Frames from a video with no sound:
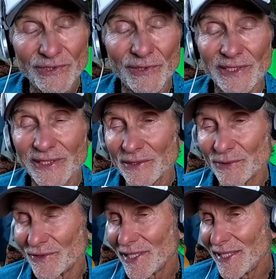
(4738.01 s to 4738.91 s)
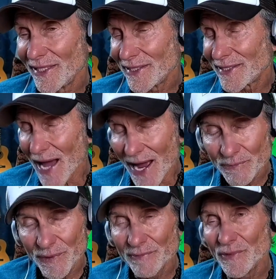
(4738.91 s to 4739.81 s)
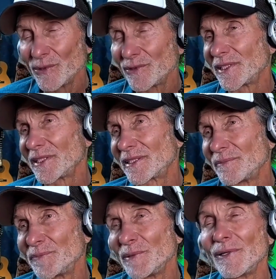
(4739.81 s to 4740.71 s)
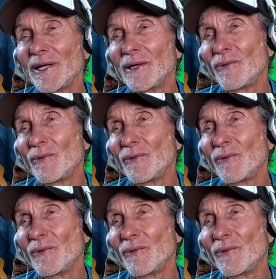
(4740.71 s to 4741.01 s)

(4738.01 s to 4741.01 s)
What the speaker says: You can use any type of music. Some people like